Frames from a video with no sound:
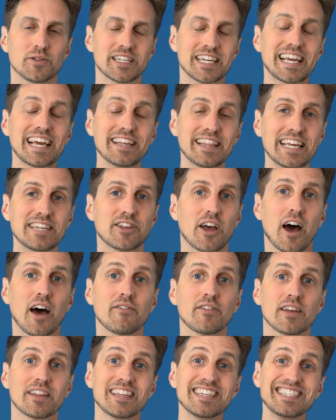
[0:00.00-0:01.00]
to kick things
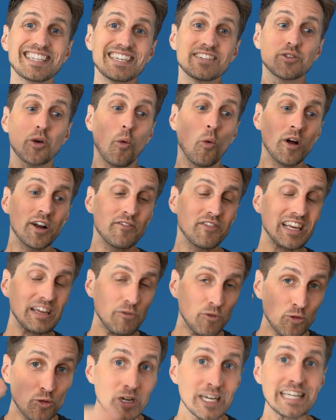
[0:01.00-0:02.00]
off, this is one of the
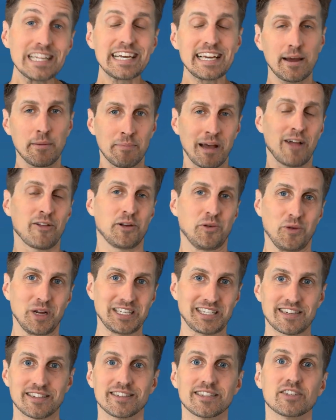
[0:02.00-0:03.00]
really compelling
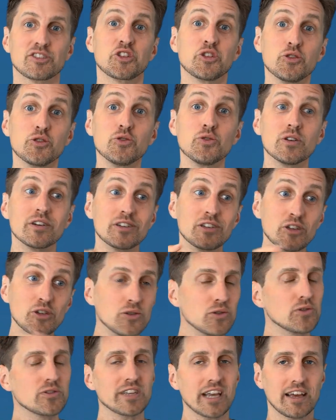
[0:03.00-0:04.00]
reasons to
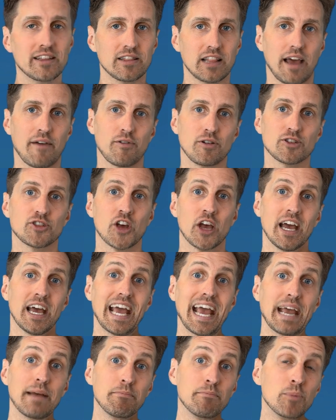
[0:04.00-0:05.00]
use and leverage
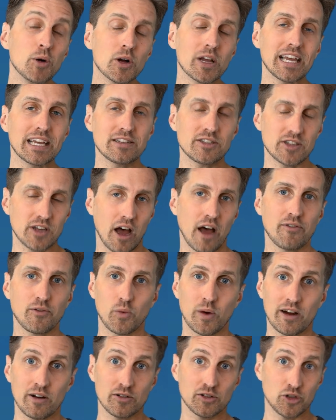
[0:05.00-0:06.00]
a booking
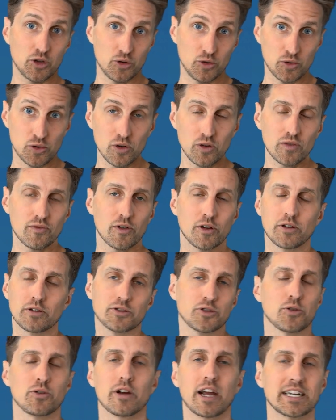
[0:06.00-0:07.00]
software tool for your
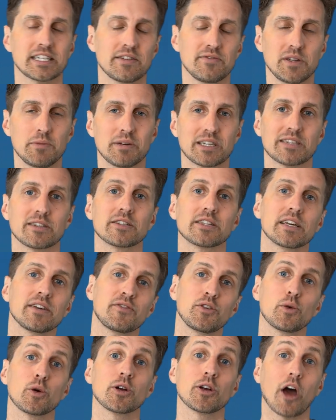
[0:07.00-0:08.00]
tour activity business
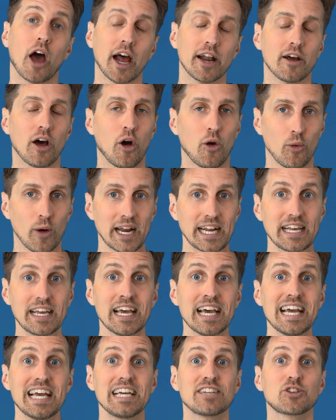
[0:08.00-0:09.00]
if you are not already.
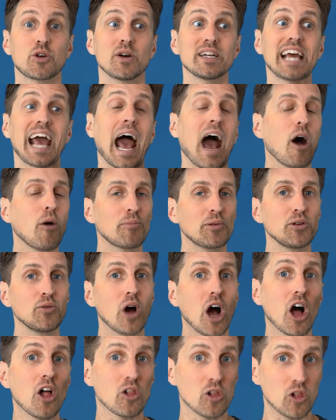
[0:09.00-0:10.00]
It's going to help you a